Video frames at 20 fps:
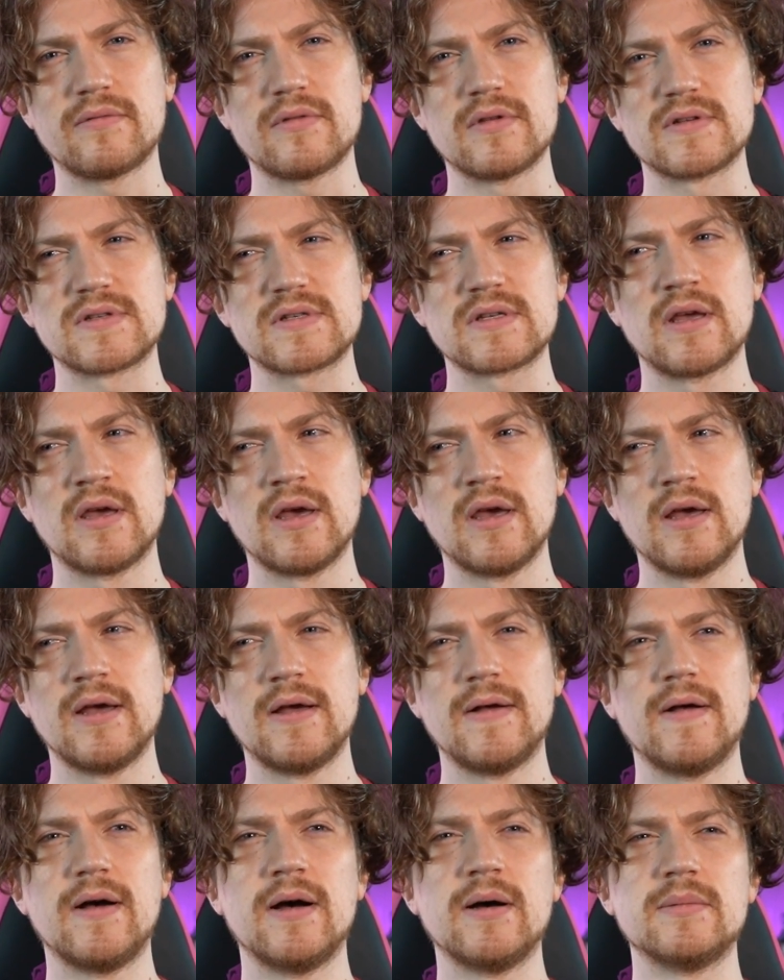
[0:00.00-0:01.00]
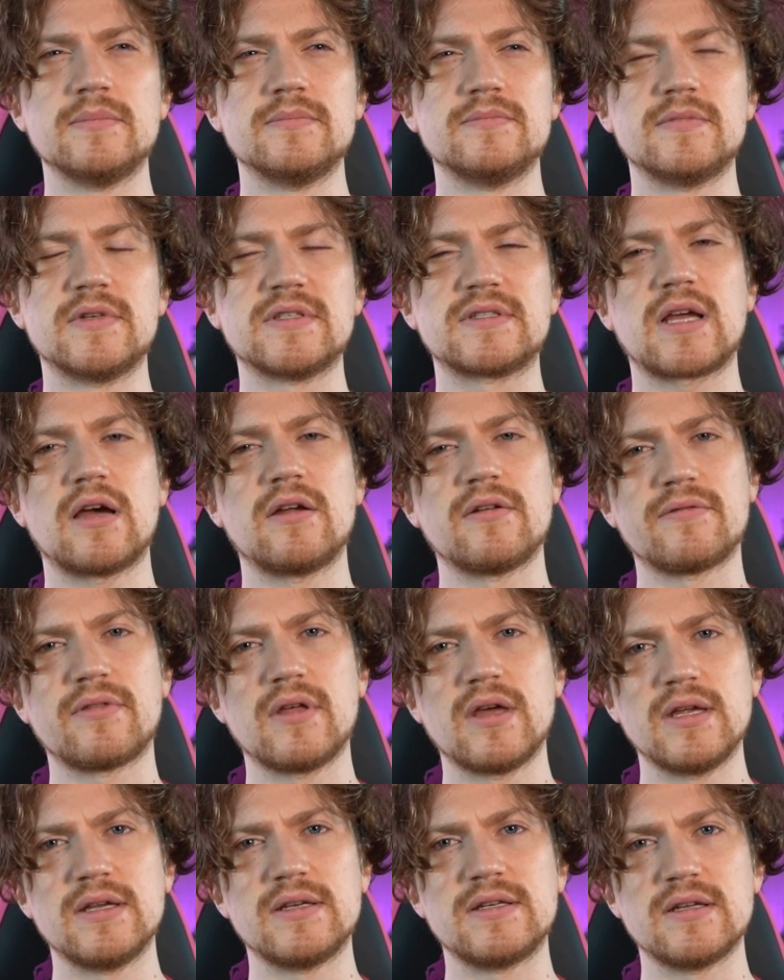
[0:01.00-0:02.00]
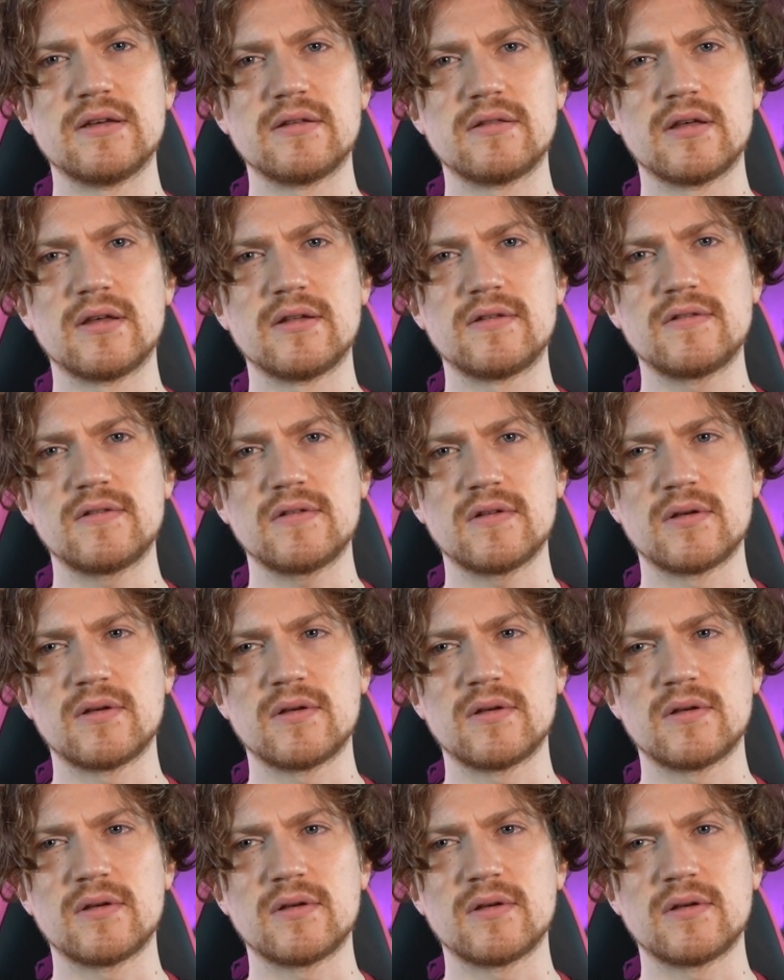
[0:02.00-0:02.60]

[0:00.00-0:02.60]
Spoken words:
this, it's kind of the idea that